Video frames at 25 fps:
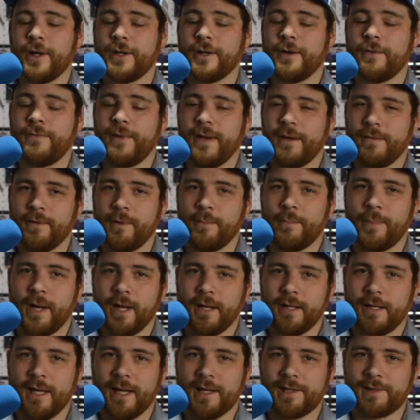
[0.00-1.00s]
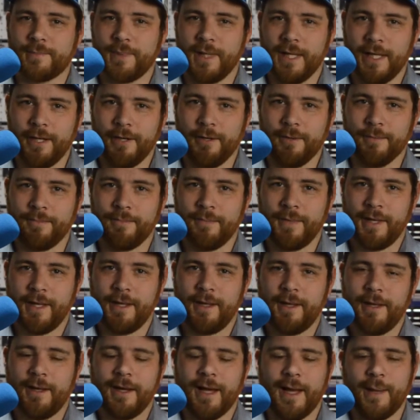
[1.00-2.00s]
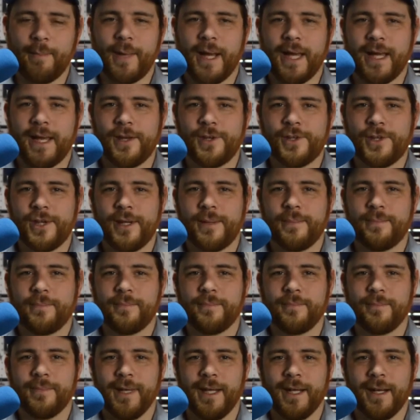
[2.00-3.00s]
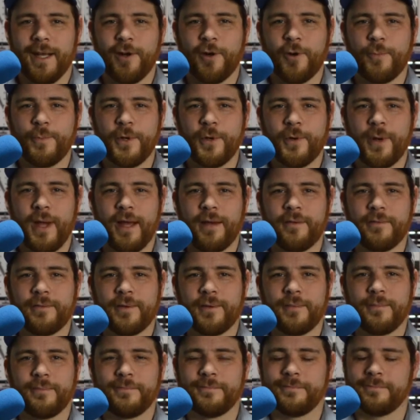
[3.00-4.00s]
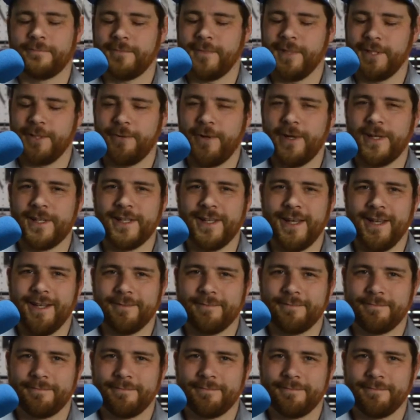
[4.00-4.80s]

your favorite podcast player. I'm Mikey G, and I hope you have a great day.